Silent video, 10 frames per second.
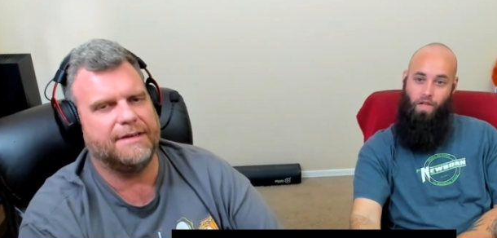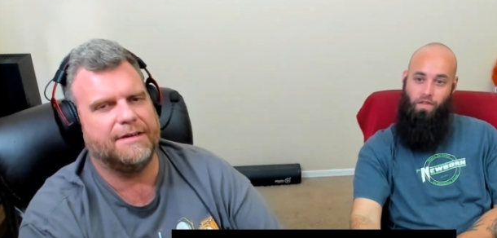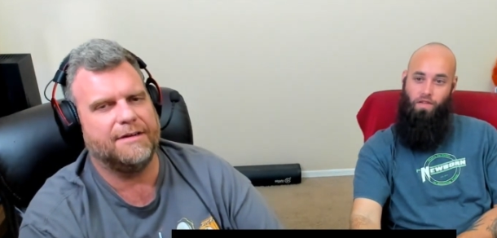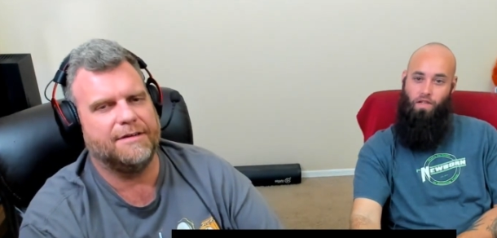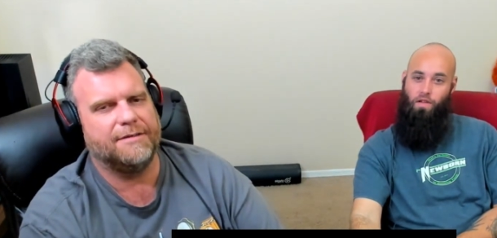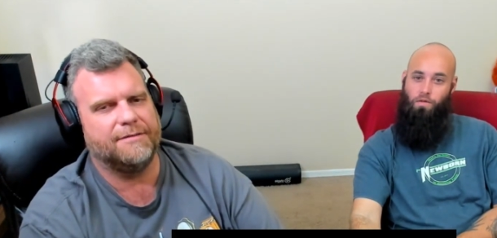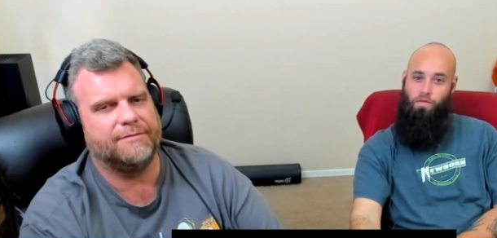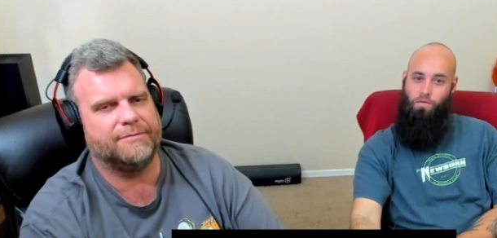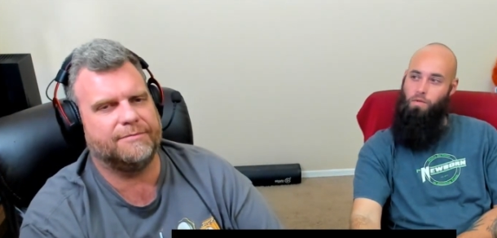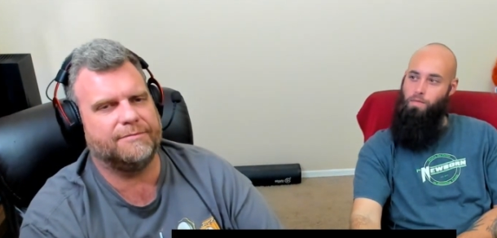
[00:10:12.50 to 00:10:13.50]
Speaker 1: think the other ones
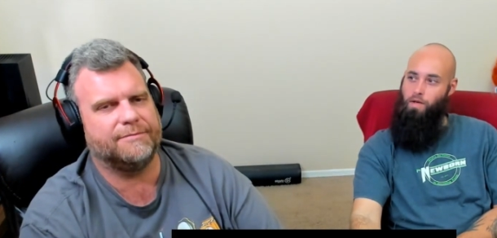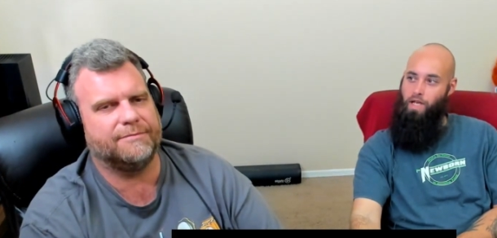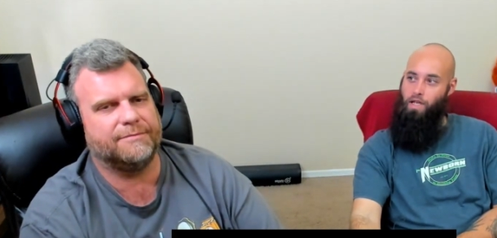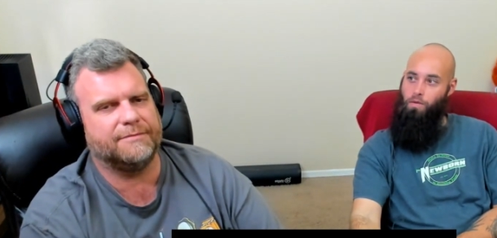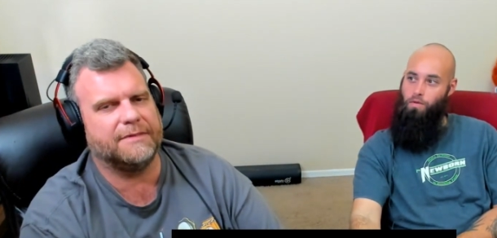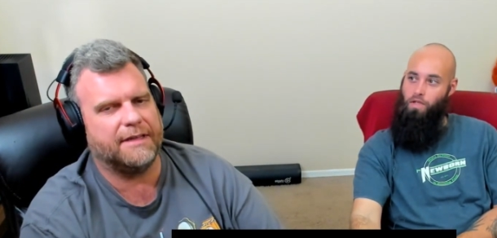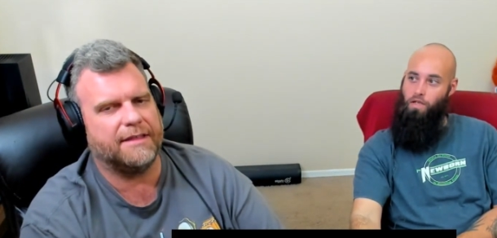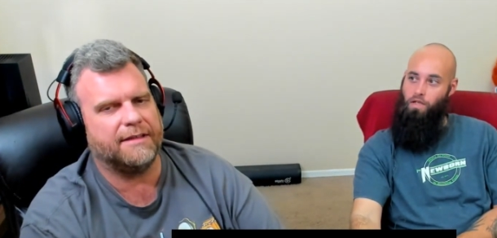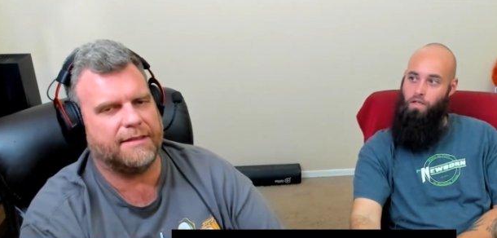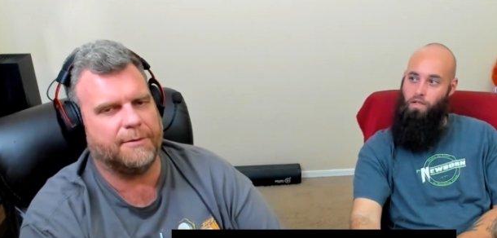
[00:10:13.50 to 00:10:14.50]
were about eight. I they?
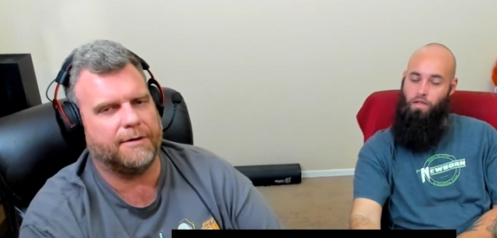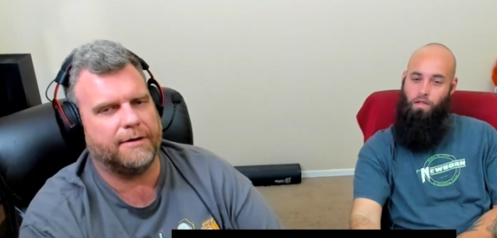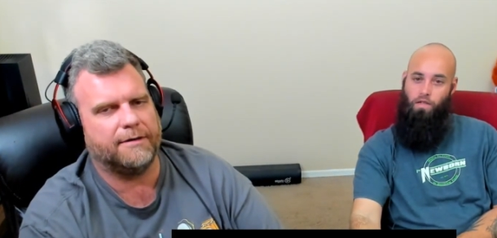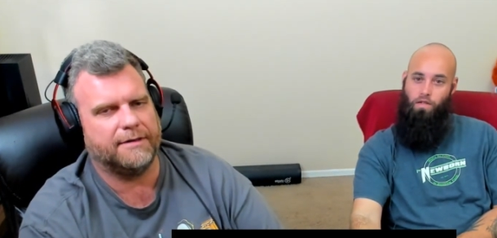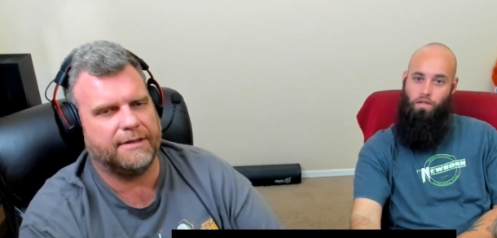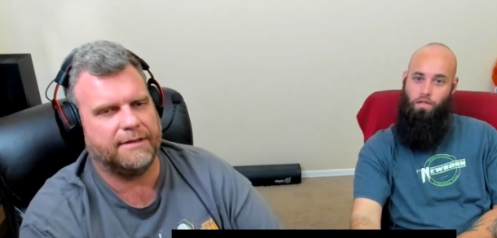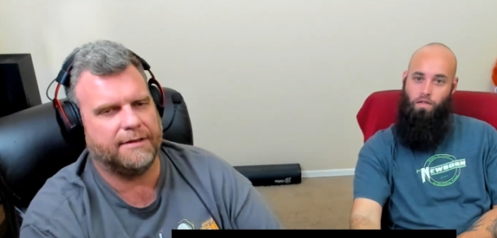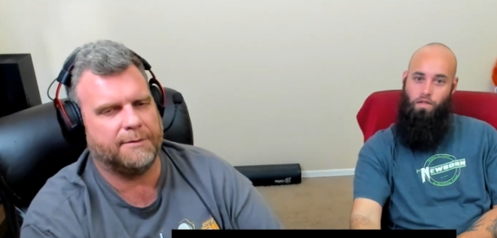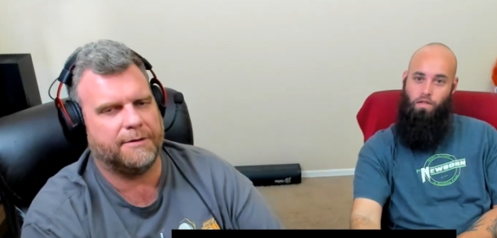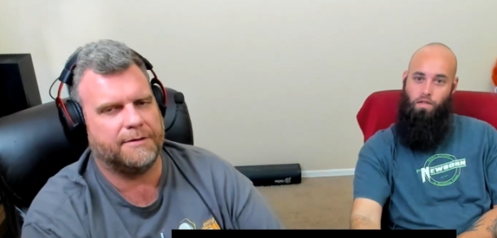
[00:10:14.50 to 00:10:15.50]
think they
Speaker 2: were. I think they
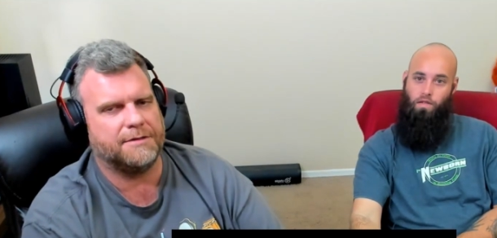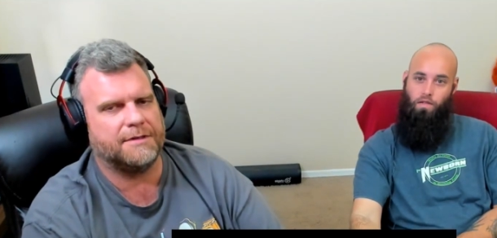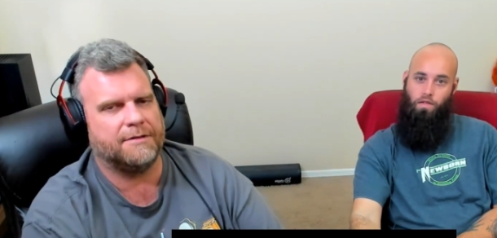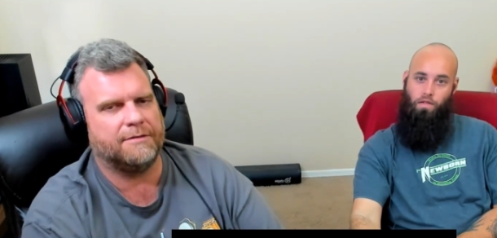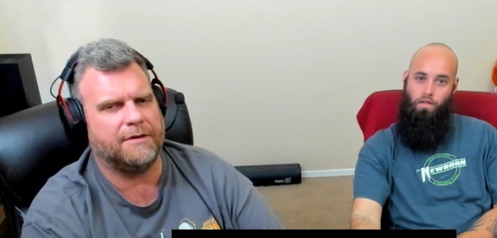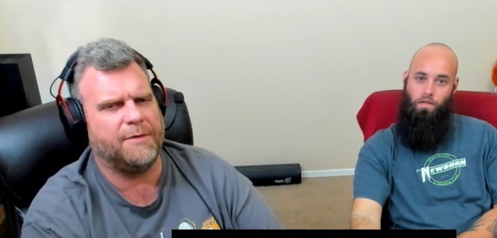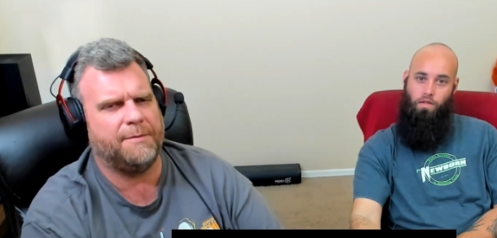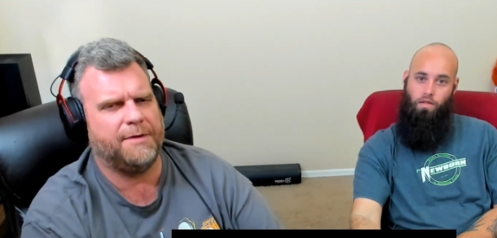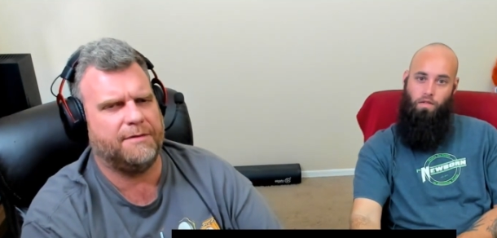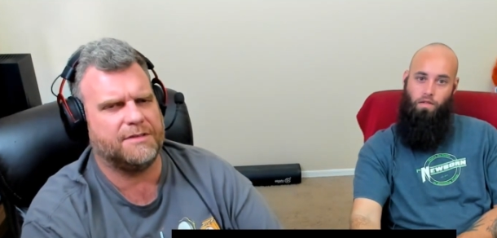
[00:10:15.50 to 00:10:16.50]
were. So, or
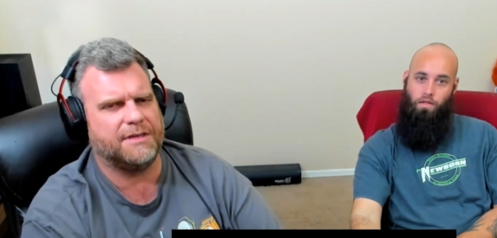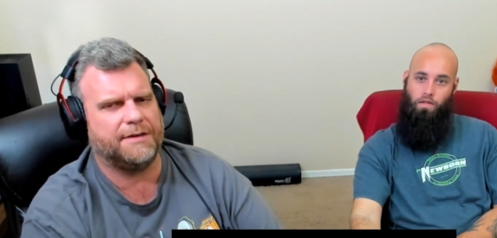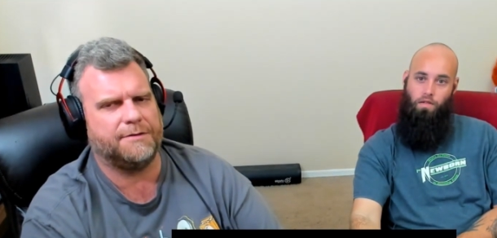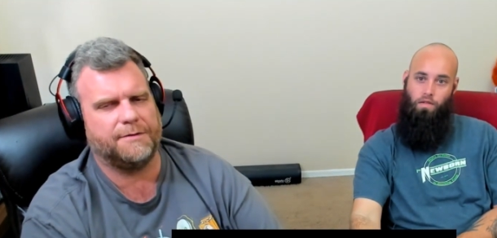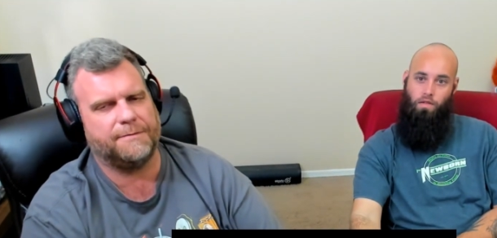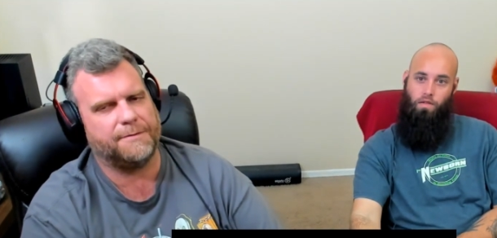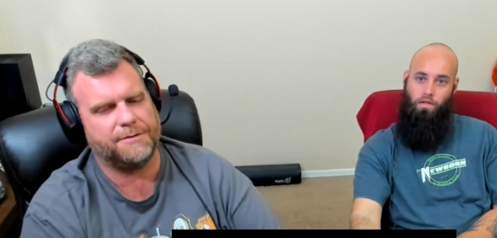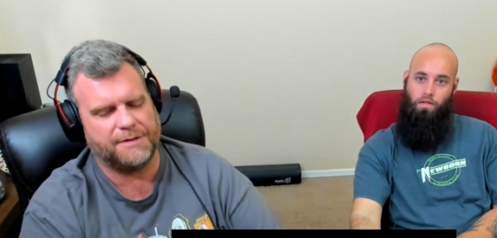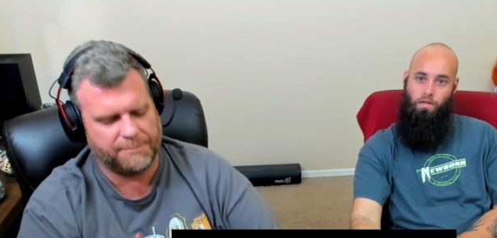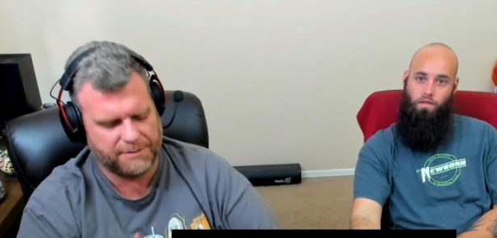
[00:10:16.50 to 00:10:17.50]
maybe six for the first
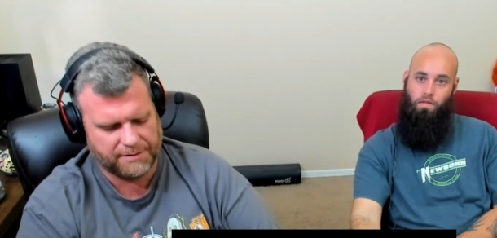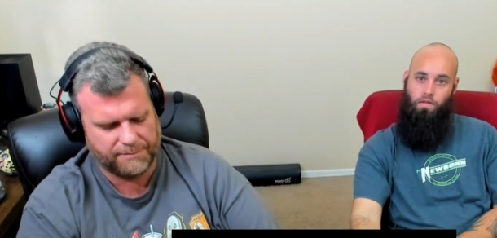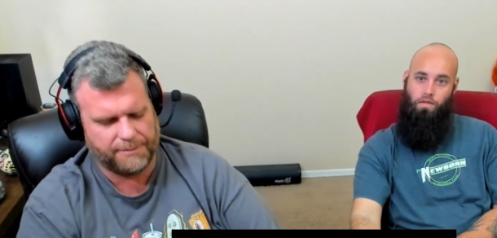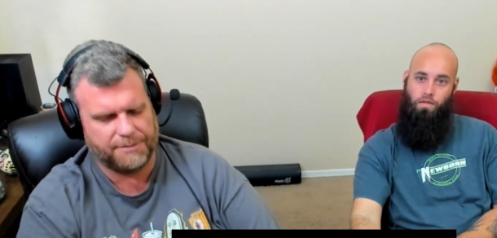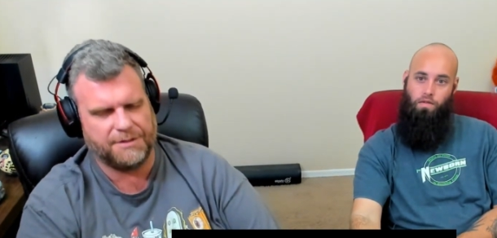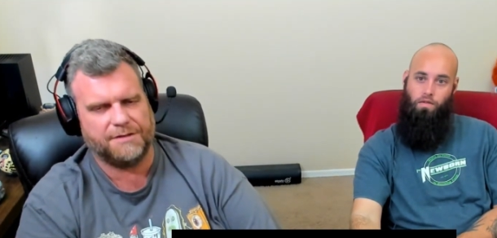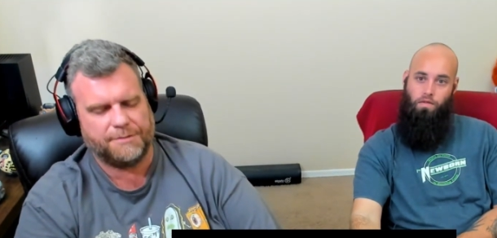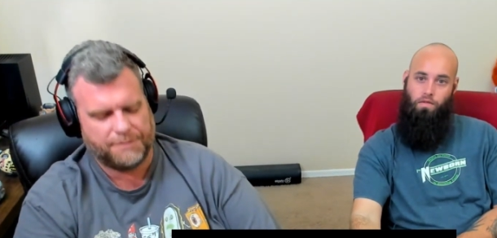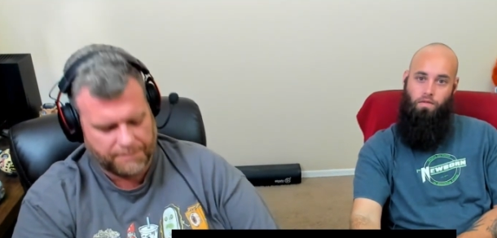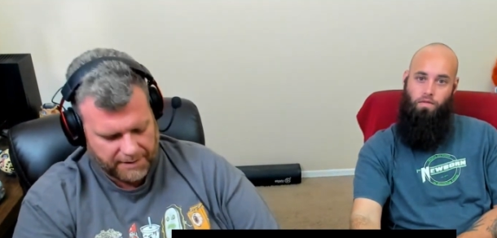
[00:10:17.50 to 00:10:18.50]
first season or
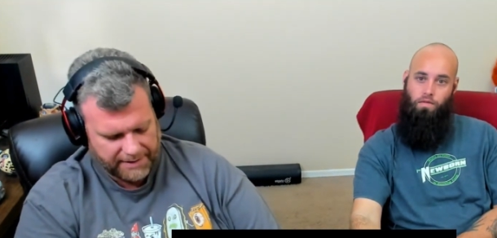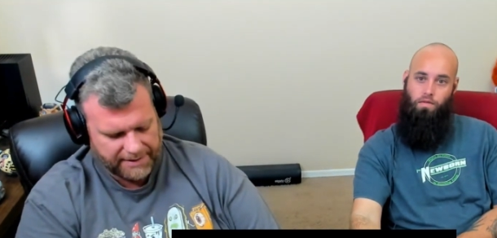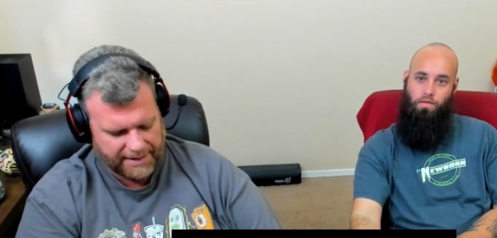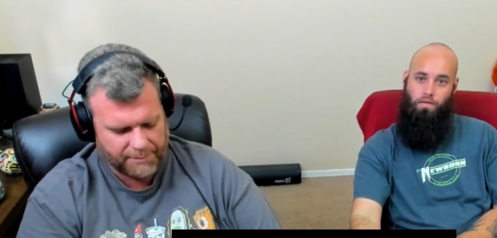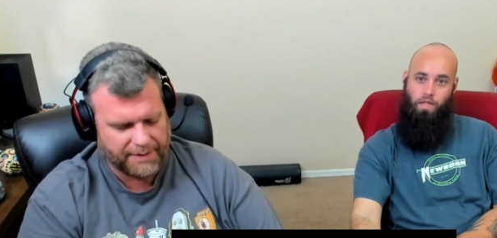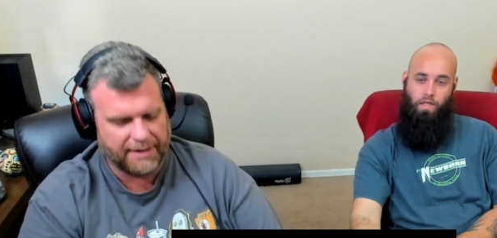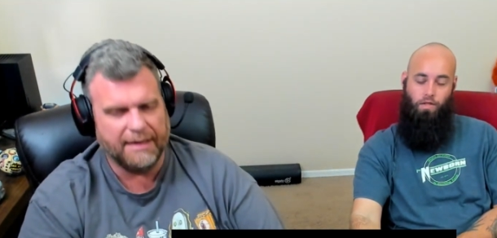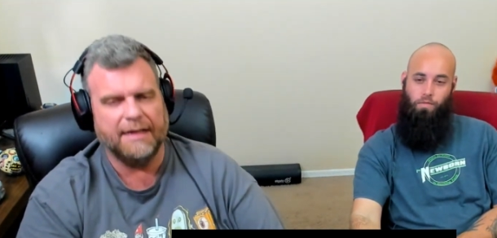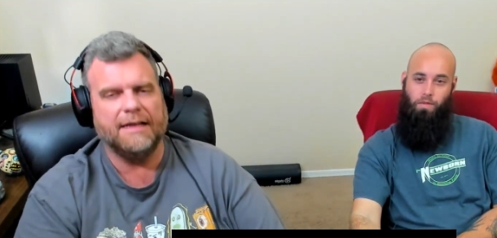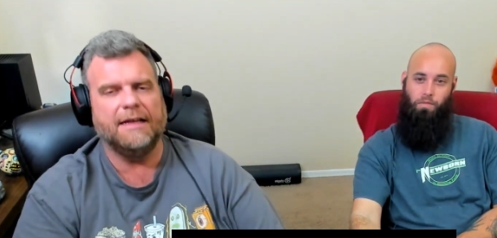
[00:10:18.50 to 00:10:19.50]
something like that. But yeah, I don't
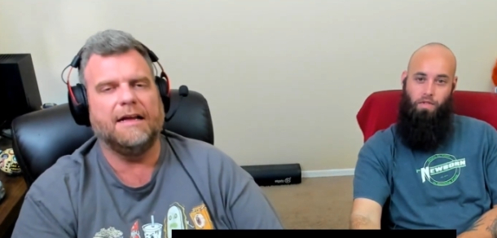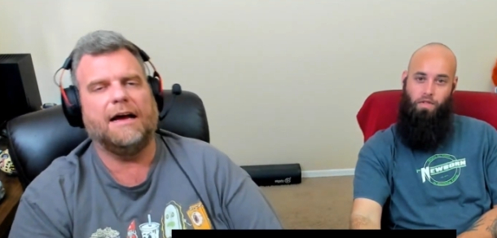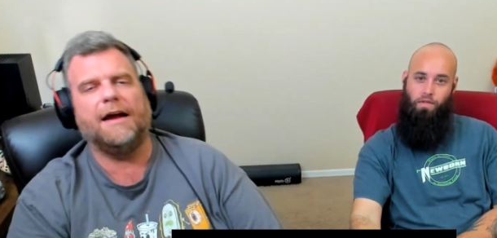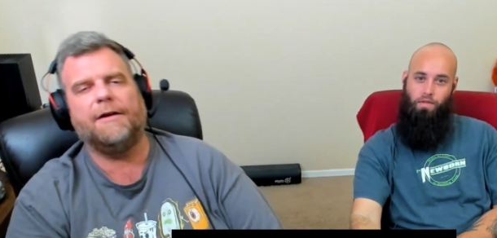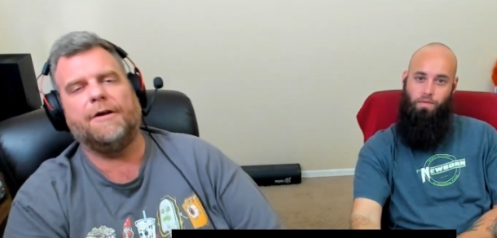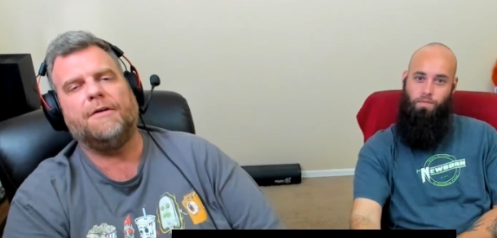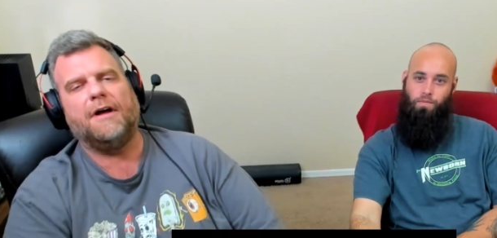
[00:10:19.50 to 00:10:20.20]
remember. I don't know.